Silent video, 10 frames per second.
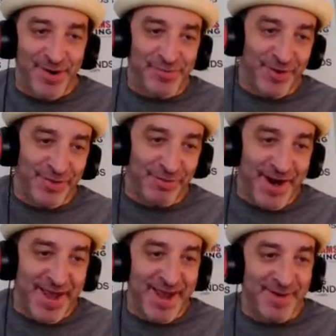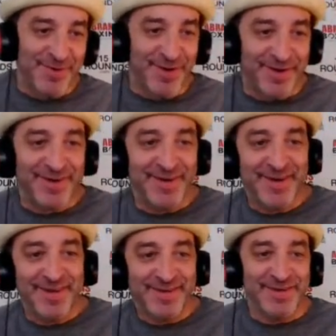throw on the right hand more.
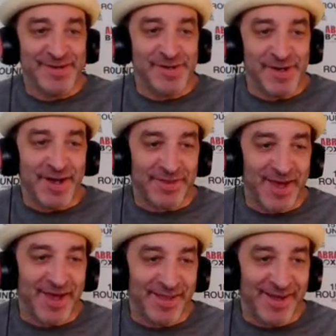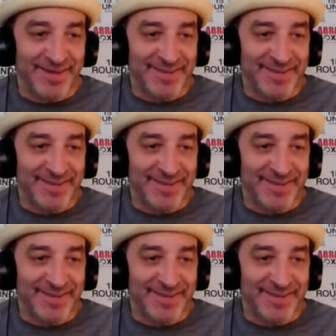You get that a lot.